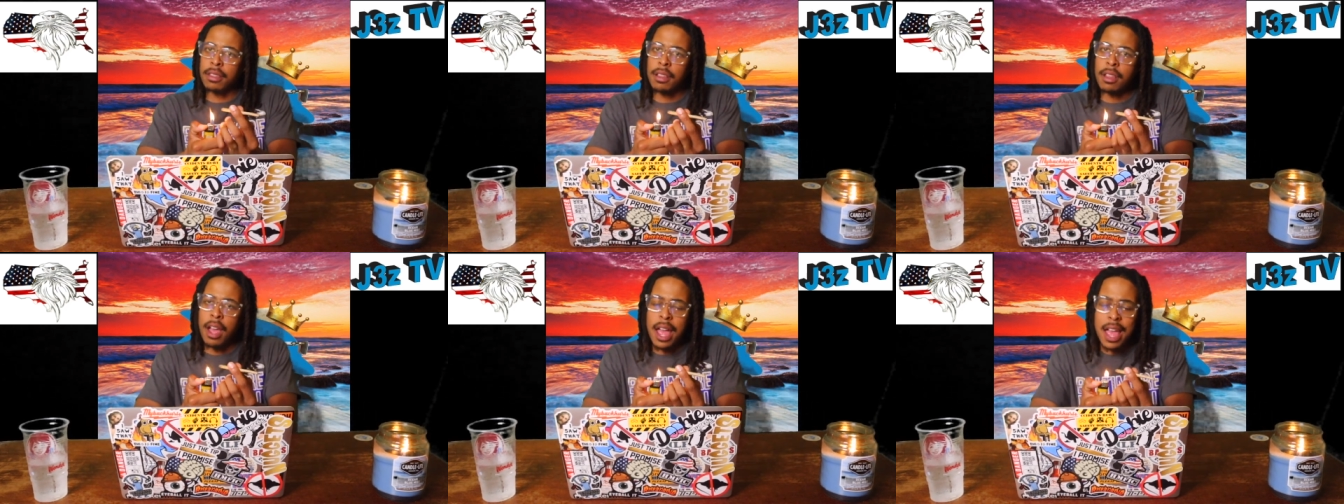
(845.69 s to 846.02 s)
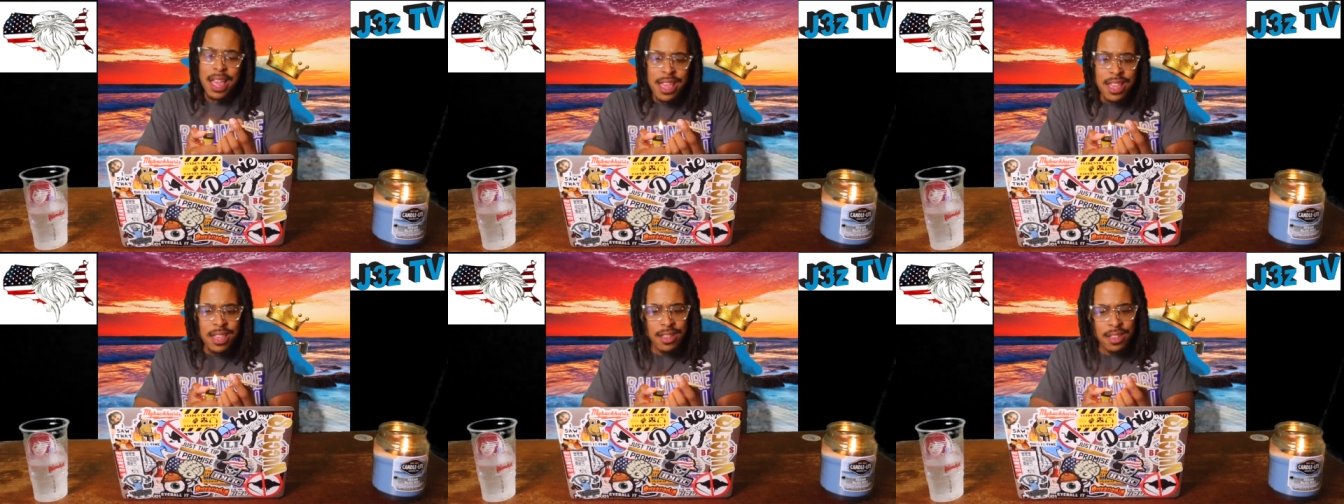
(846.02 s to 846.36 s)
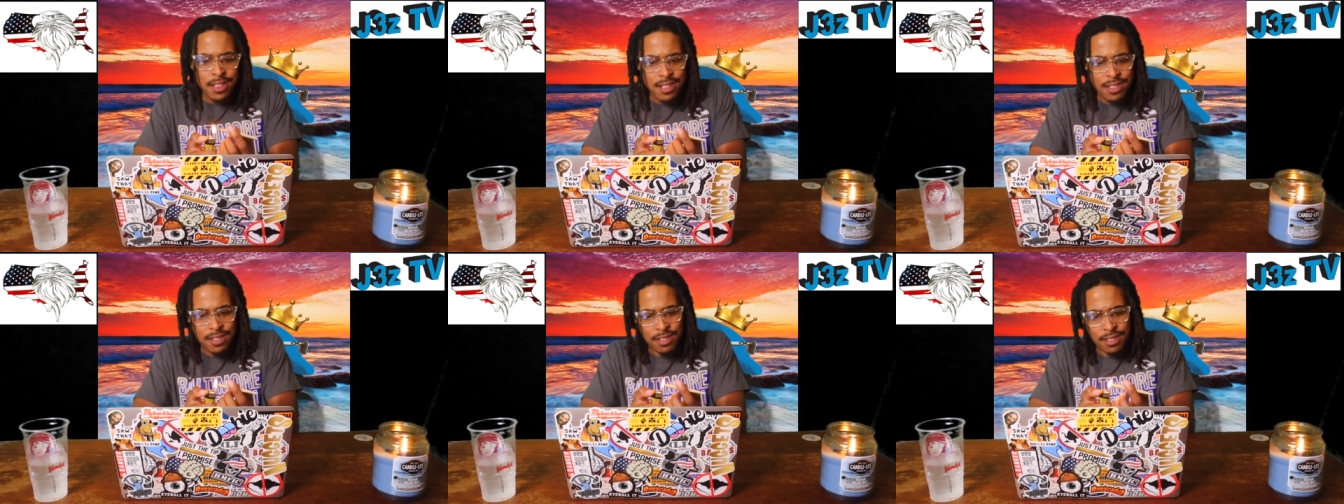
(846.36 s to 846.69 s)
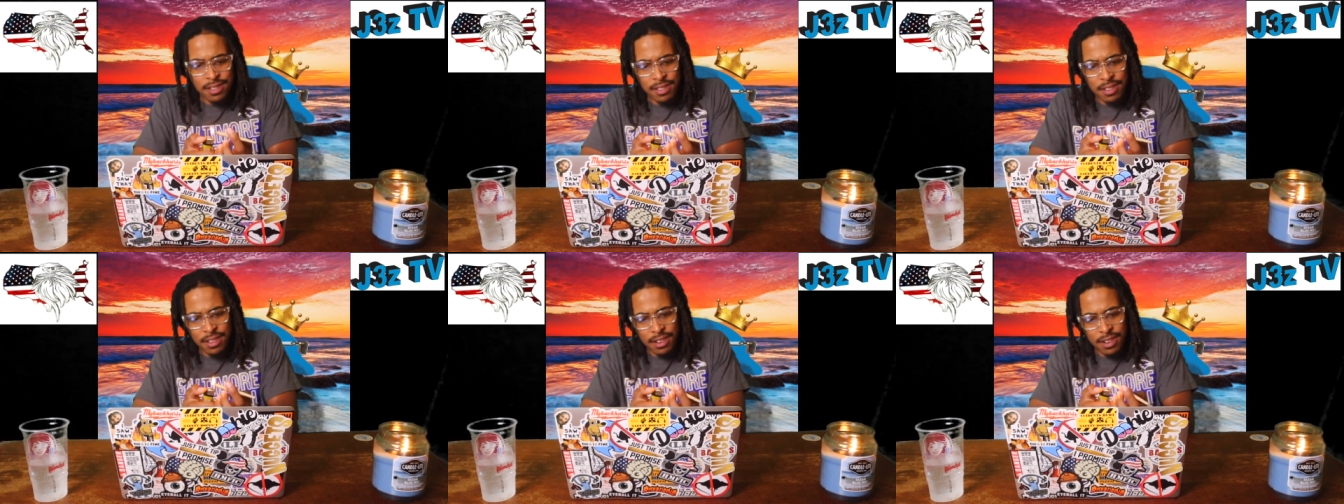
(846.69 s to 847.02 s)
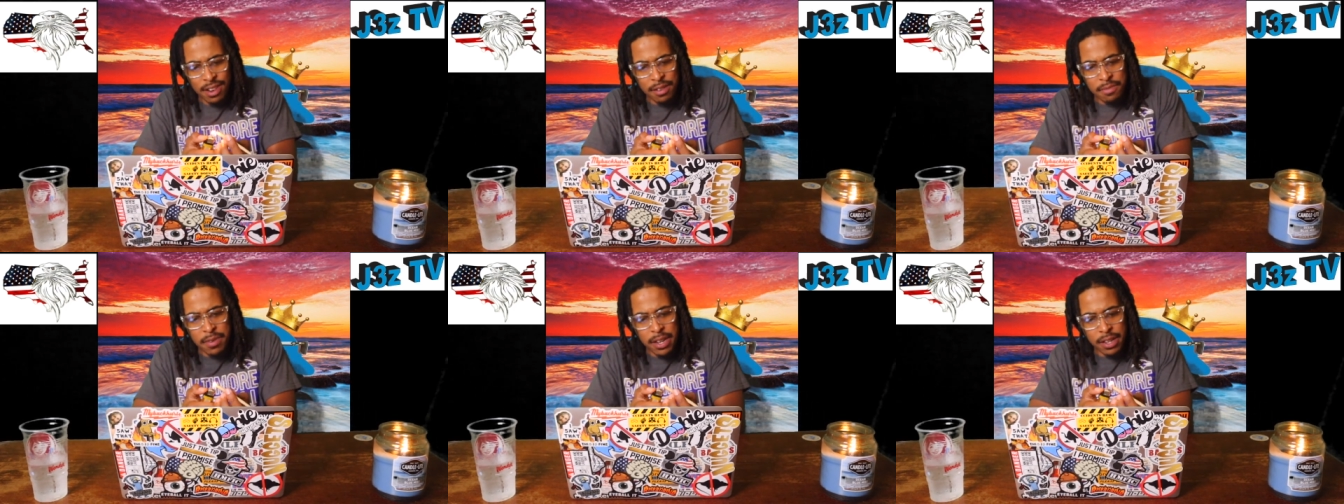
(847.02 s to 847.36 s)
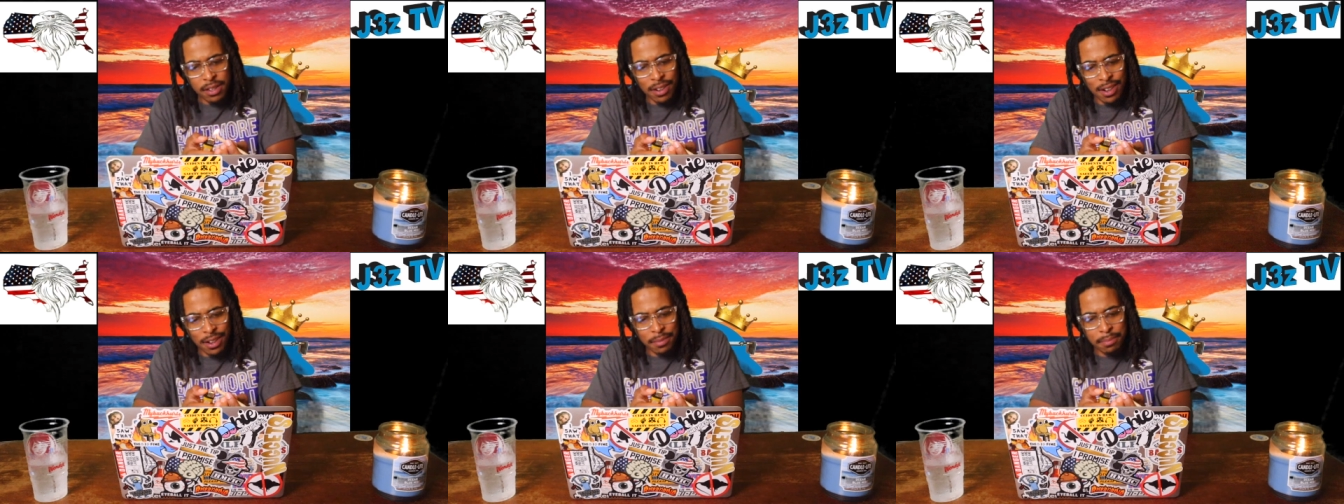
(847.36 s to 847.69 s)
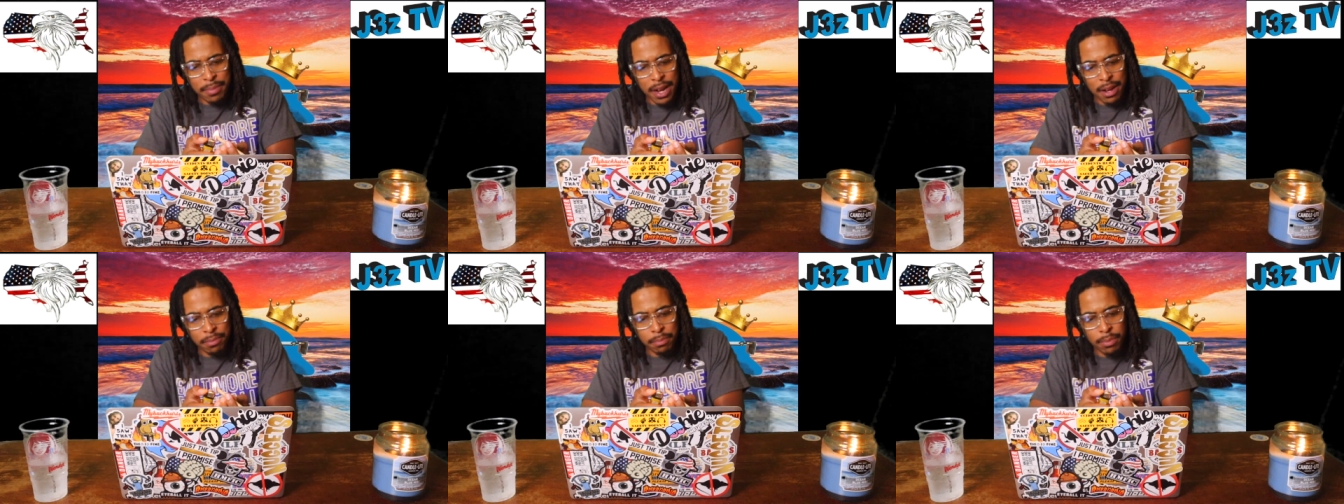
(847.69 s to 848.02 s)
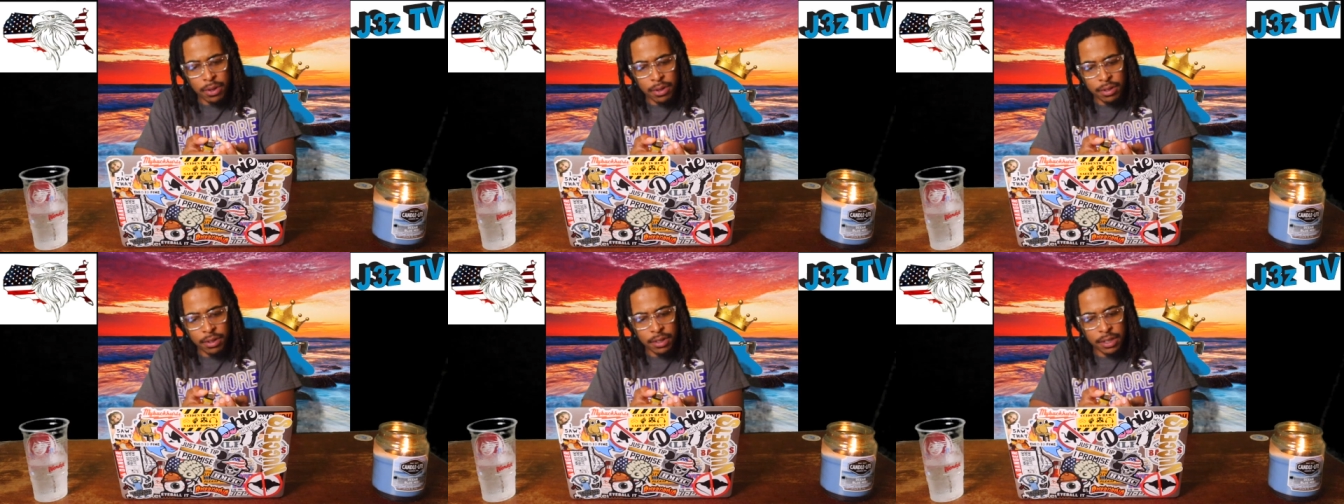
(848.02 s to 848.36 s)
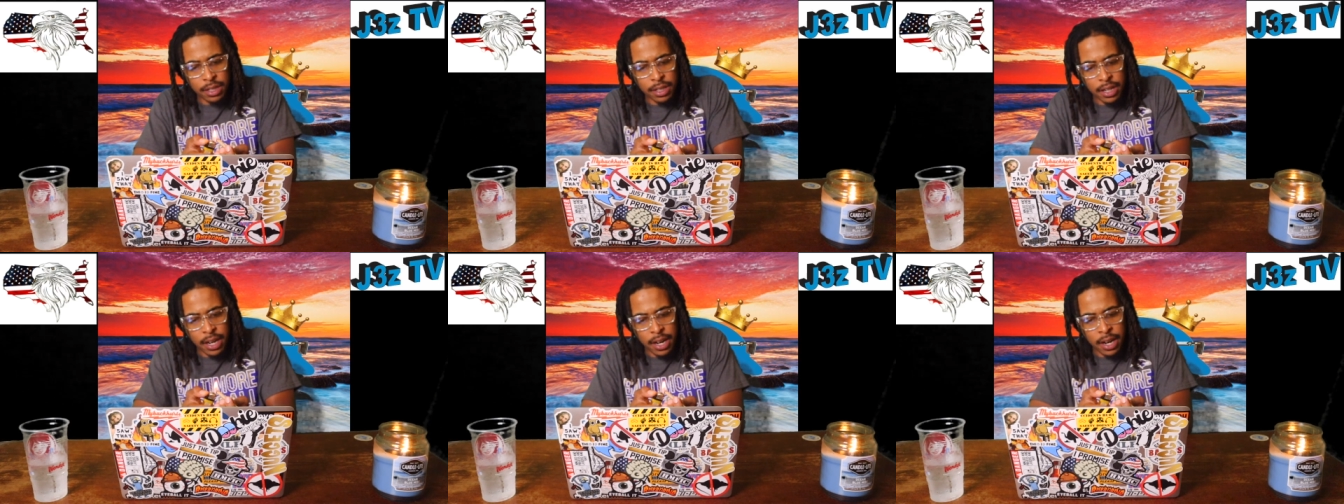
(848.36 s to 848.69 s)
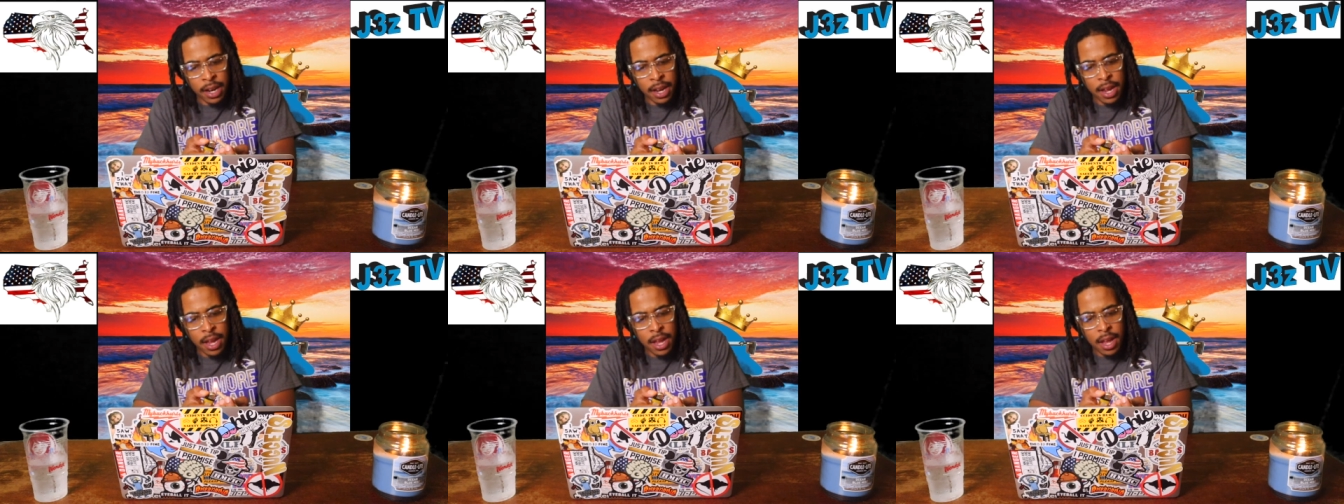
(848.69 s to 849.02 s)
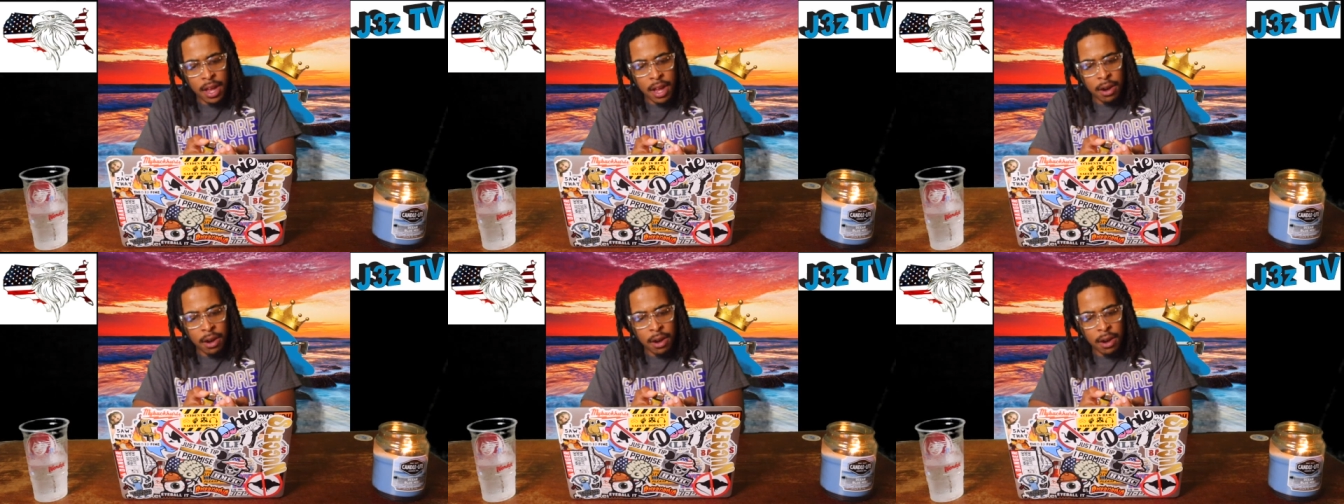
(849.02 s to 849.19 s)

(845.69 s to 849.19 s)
Huh? And we talking about bullshit.